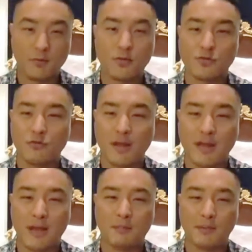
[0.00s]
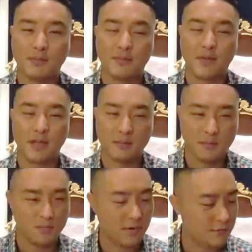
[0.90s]
Let me pray with you right now,
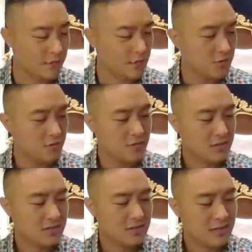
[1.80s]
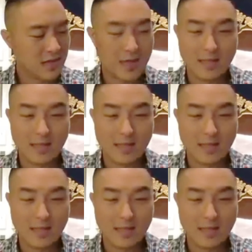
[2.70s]
people of God. Let me pray for you.